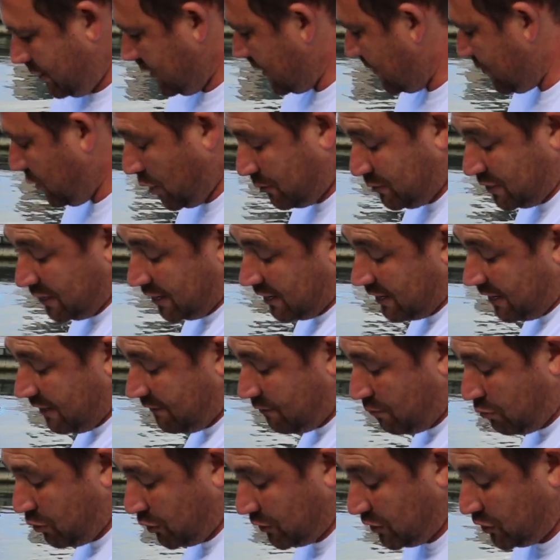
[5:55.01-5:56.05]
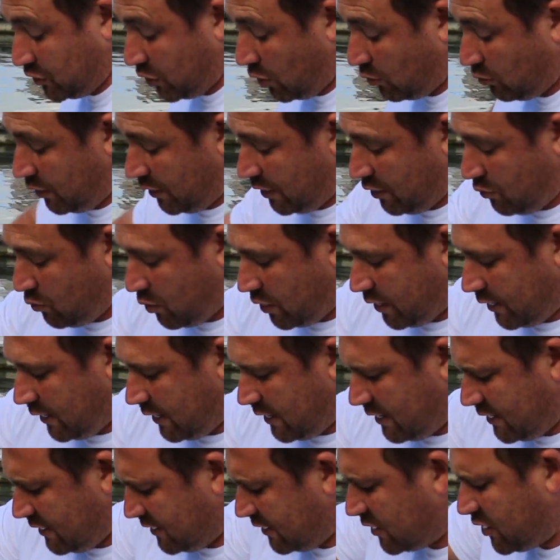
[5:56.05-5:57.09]
Sometimes you can even put salt in it. You want to
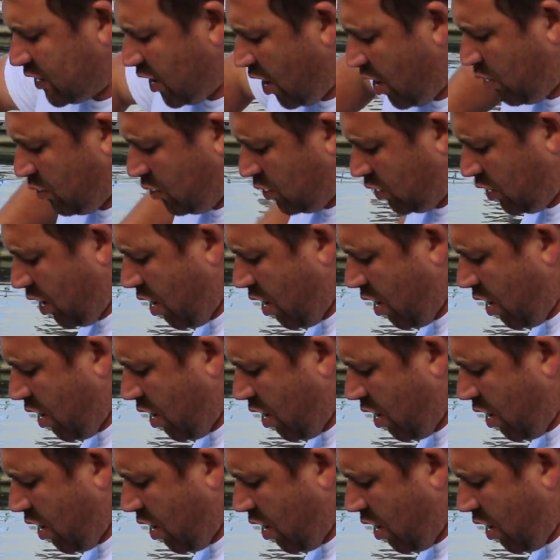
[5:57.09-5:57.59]
get it as